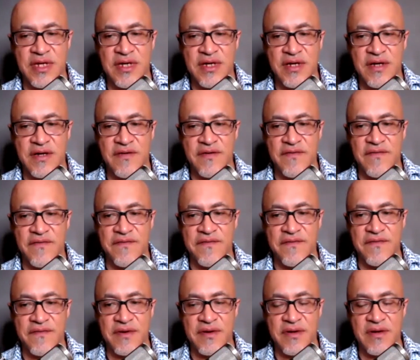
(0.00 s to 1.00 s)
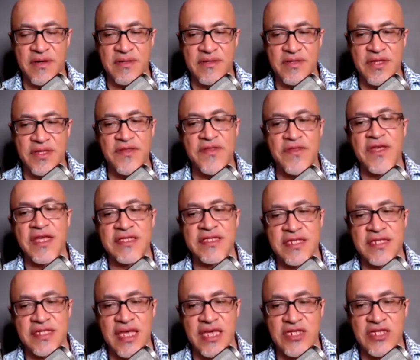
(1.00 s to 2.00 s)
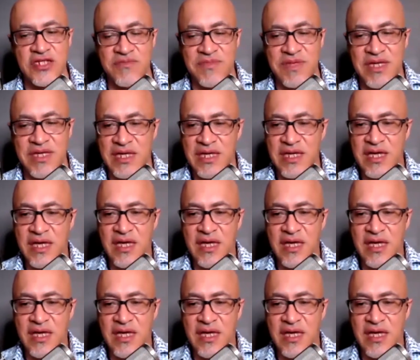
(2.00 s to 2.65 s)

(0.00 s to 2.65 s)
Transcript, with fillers: of the things that they should be